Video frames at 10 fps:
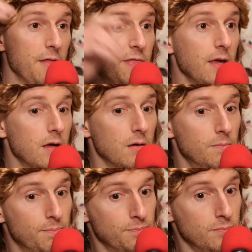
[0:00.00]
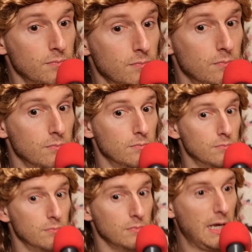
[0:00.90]
I think
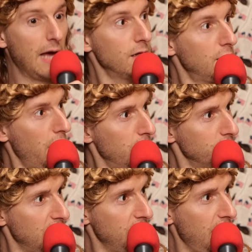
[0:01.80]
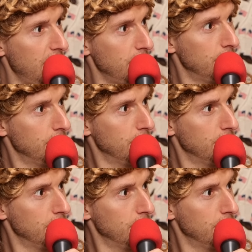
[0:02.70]
Galileo said that.